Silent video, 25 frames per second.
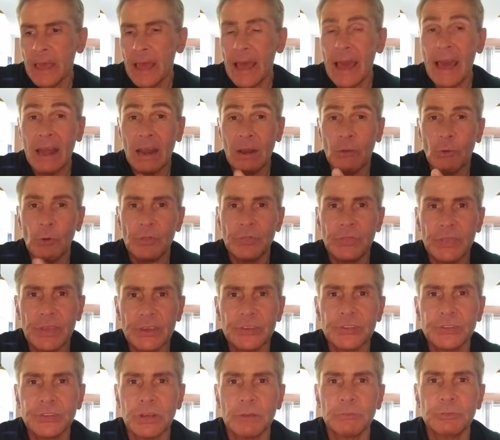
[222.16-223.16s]
and with
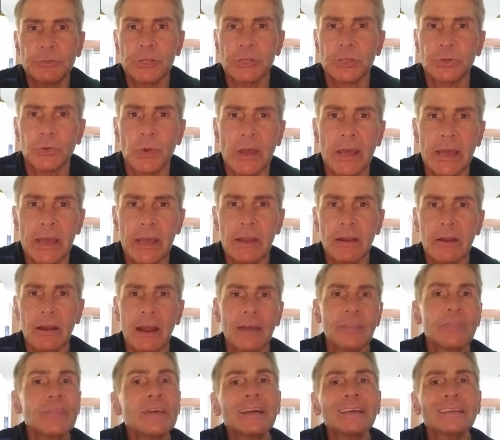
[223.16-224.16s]
this subject right here,
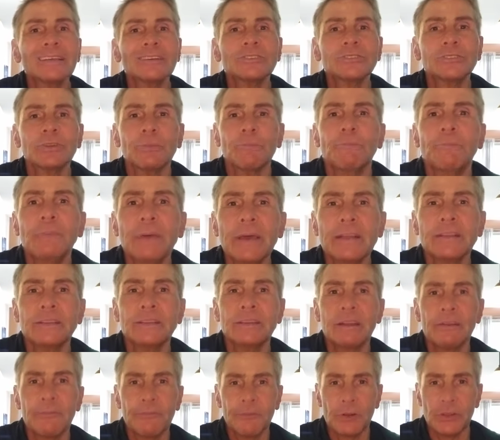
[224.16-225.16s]
I think there's a big
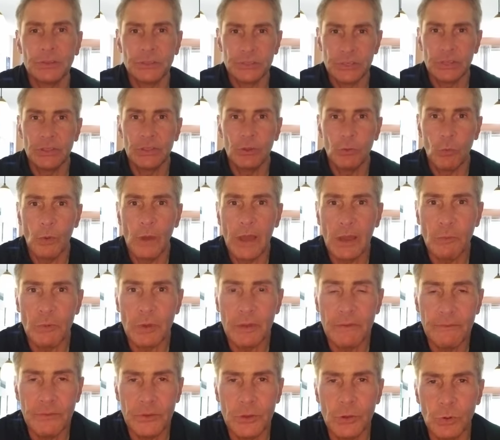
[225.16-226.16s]
difference in the way
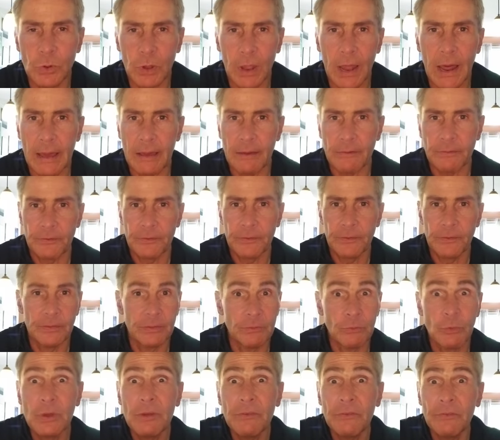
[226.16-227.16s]
we view life
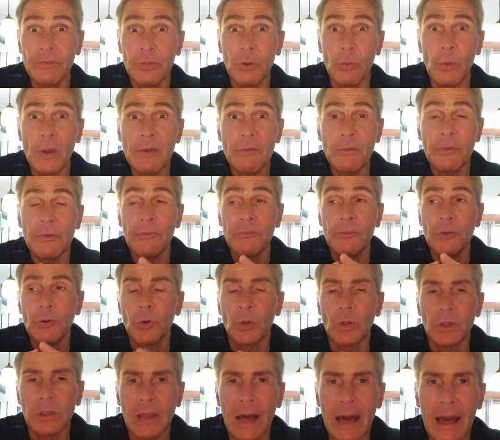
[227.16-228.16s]
and the way we
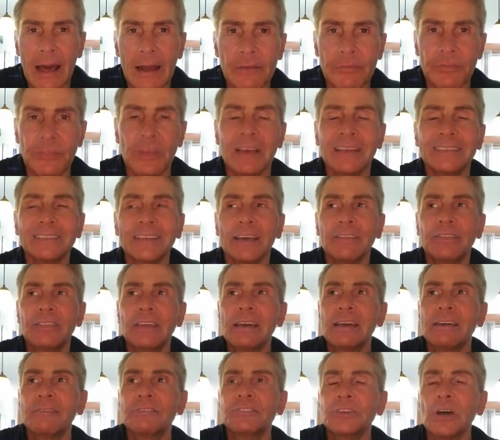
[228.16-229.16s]
view a lot of things. I
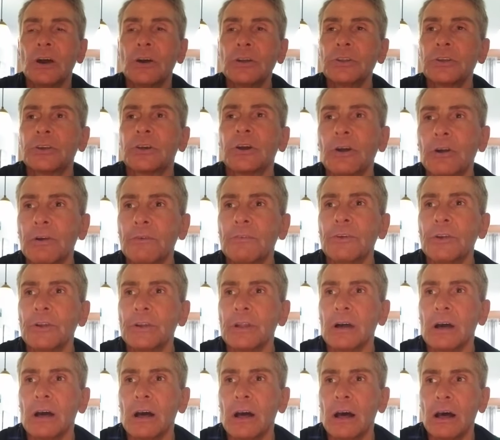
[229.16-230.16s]
think it's
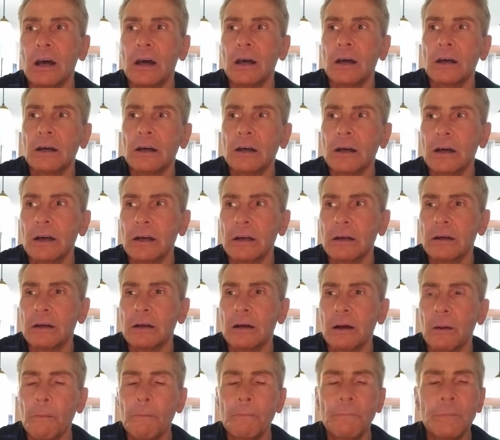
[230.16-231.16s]
uncovered a
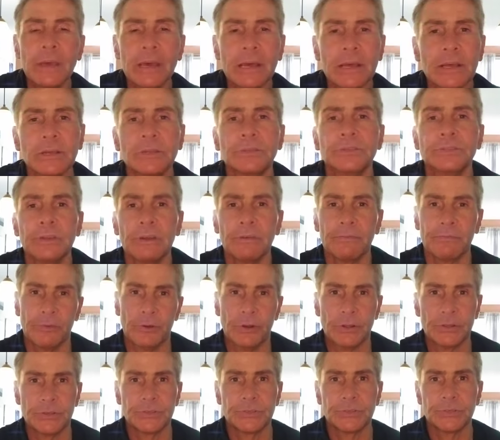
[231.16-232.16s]
big
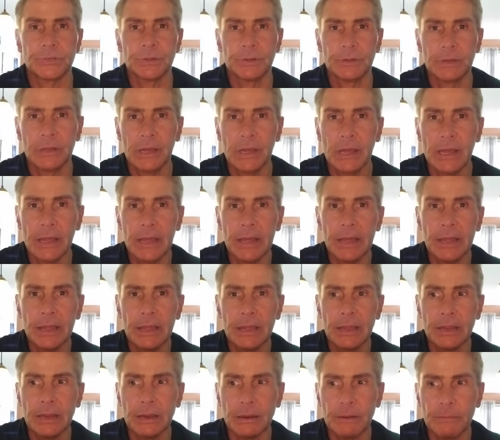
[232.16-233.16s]
difference
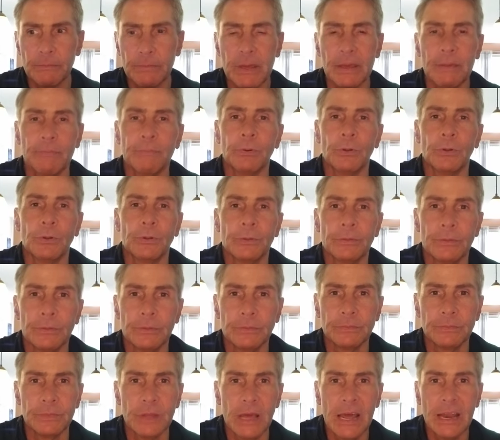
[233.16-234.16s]
in people,
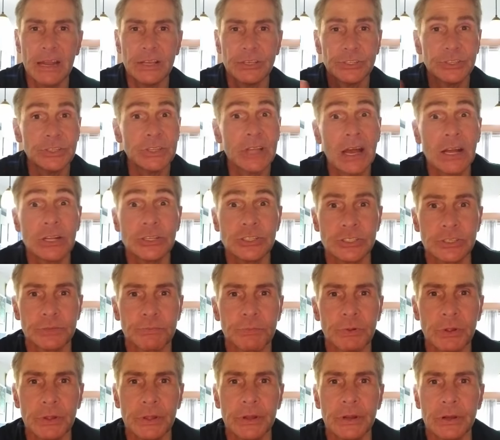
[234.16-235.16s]
and it's not just
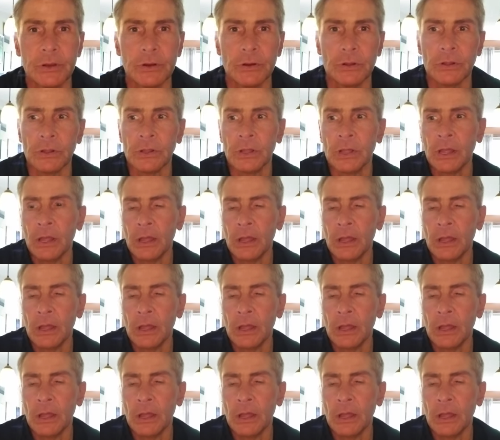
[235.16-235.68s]
political.